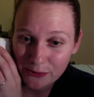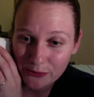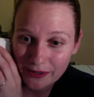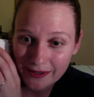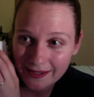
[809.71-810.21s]

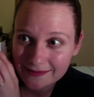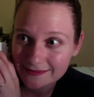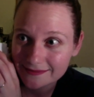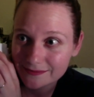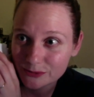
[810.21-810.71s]
Why
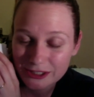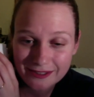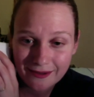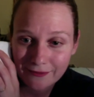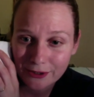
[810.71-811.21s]
wouldn't
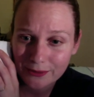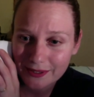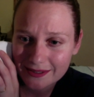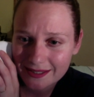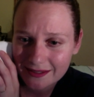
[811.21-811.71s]
I record
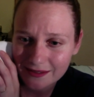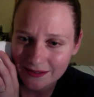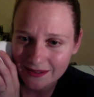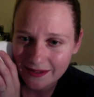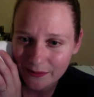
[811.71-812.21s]
at 10 o'clock
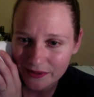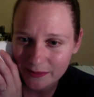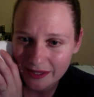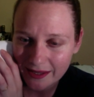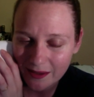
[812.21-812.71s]
at night with
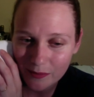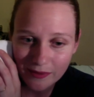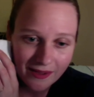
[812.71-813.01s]
my lamp?